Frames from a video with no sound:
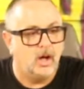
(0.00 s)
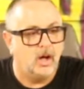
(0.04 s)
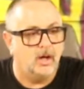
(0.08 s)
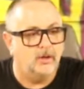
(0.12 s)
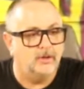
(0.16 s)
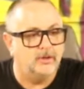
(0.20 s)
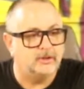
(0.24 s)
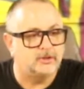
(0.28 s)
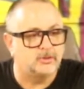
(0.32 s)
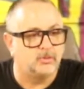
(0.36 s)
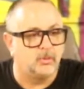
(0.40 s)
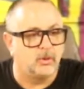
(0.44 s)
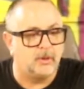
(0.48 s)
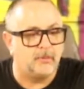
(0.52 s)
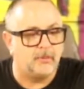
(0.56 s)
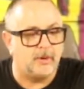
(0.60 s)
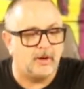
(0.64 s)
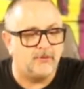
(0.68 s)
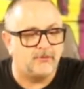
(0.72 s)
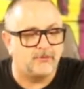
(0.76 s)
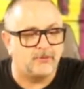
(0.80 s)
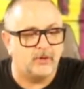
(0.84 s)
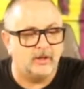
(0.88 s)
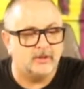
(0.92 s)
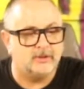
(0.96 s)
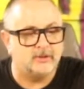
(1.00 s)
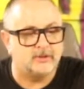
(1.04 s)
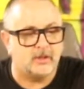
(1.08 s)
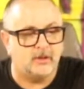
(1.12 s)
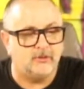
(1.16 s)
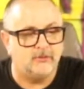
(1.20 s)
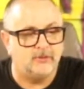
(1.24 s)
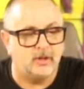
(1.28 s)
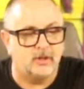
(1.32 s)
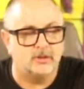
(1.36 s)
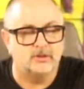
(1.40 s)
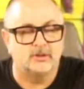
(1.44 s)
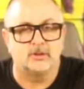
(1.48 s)
this is one of my friends.
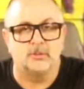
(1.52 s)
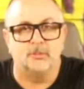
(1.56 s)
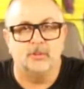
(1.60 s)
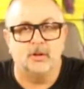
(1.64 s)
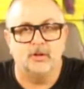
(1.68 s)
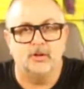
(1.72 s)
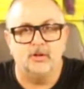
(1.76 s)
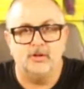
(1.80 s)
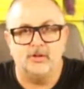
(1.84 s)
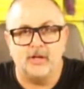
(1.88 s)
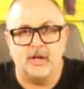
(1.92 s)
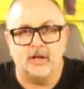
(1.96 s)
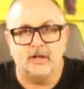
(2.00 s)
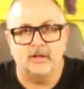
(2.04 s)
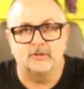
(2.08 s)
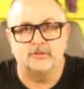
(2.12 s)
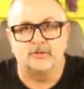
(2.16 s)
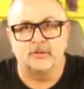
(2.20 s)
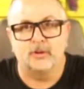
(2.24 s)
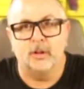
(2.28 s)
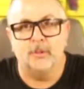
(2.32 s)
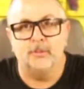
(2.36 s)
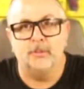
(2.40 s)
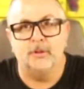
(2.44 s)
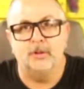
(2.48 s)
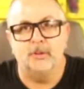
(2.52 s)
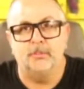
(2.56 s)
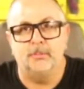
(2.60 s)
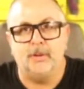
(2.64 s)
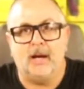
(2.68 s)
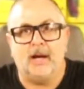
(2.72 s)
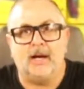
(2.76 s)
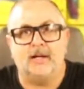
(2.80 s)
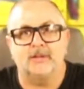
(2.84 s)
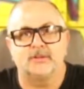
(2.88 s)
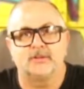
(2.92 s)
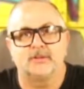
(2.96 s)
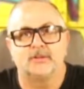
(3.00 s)
I've done some other tanks for him in the
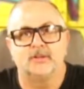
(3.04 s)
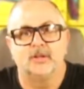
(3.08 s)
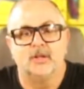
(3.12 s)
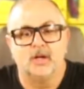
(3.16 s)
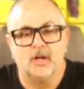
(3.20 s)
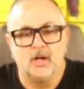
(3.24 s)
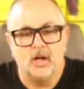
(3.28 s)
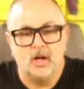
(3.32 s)
past.